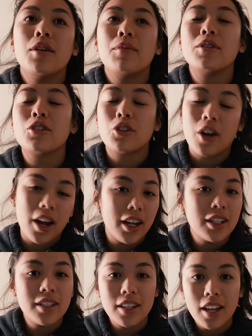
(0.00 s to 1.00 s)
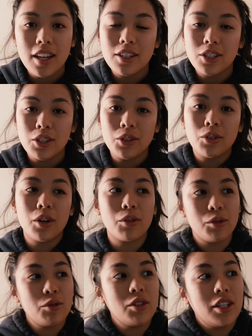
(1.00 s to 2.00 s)
been trying to get into a
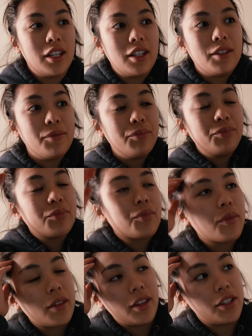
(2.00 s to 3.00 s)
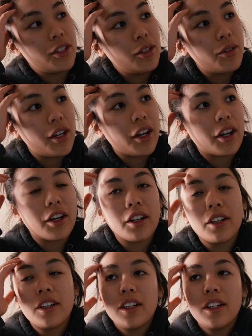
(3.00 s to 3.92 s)
routine this new year.